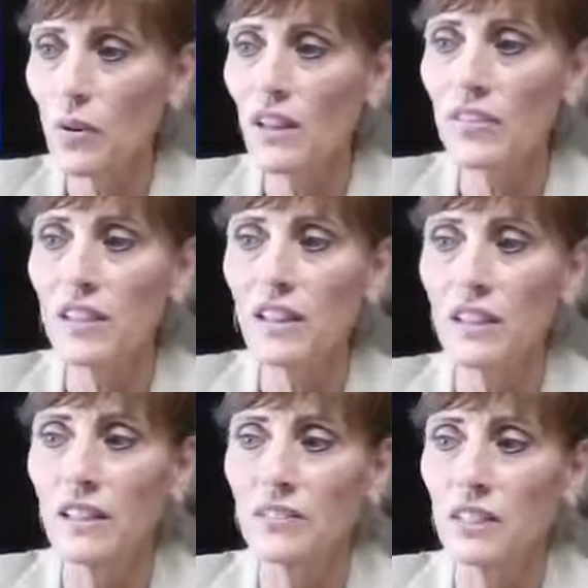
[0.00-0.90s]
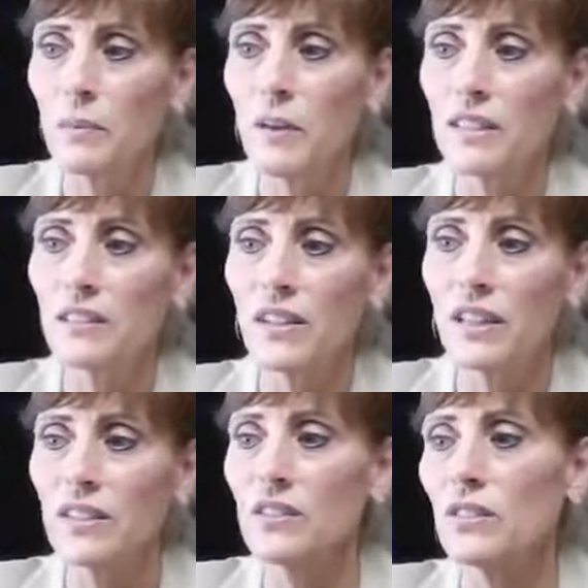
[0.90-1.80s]
healthy lifestyle, positive
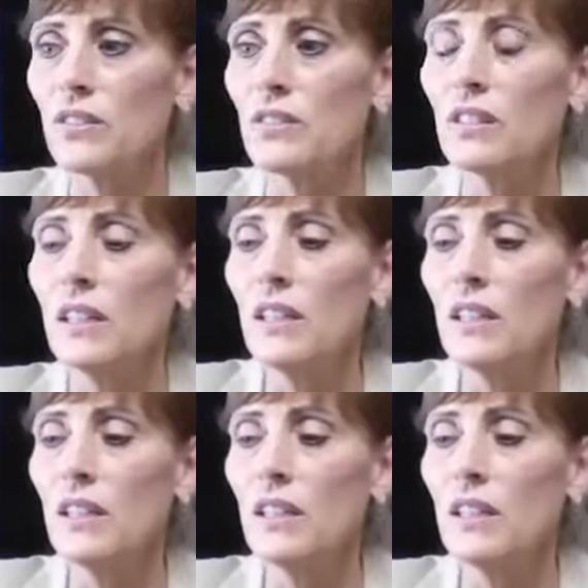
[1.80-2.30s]
attitude,